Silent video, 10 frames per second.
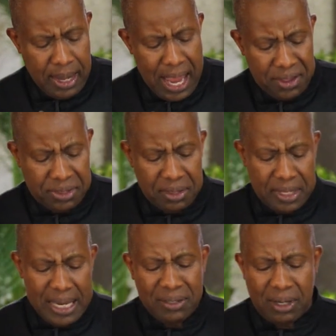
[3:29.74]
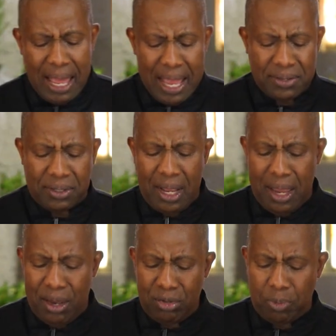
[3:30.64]
hath in these last
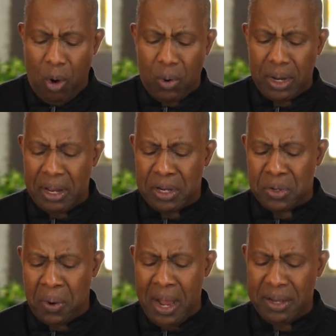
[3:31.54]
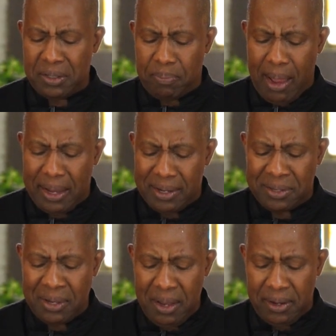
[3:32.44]
days spoken unto us by His
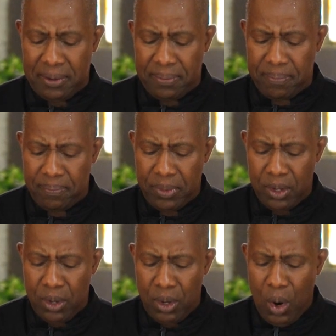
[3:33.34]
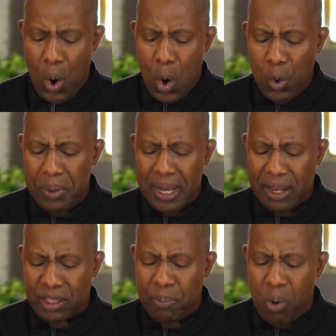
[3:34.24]
Son, whom He
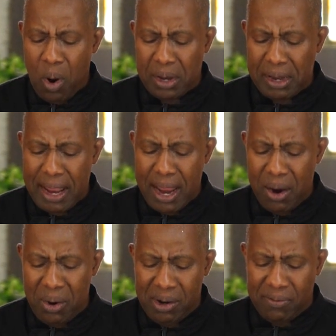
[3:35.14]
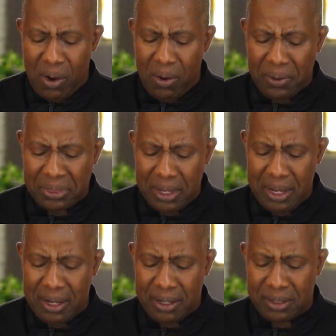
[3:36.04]
hath appointed heir of all
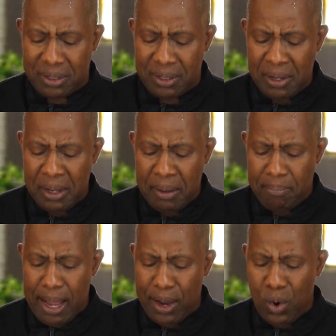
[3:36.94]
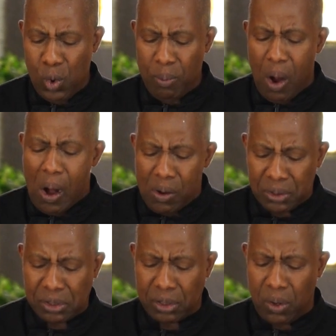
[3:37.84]
things, by whom
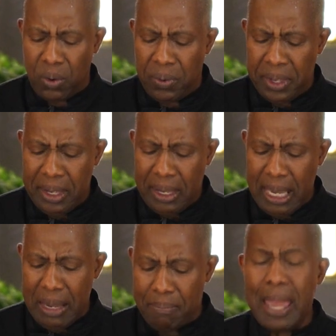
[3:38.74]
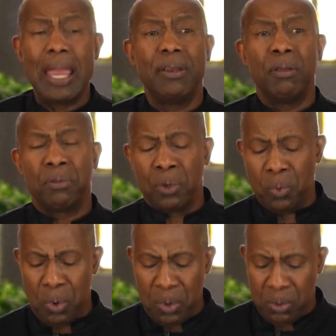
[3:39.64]
also He made the
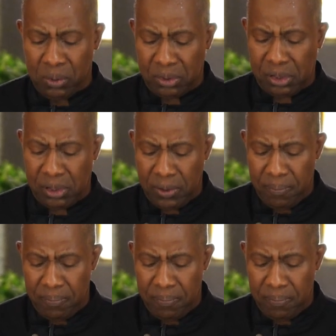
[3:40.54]
worlds,